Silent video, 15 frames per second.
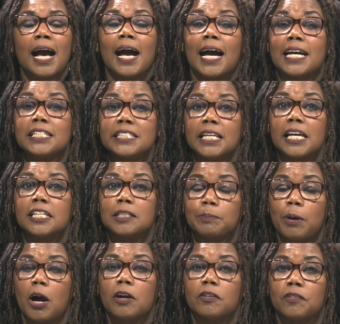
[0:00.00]
I say as a
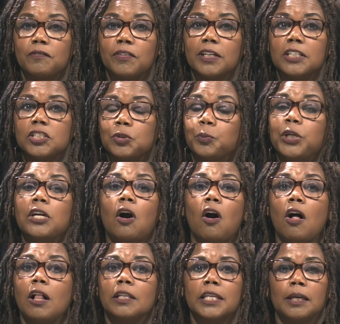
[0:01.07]
part of the village, we
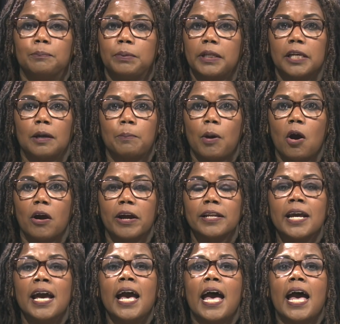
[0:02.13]
all can play a part.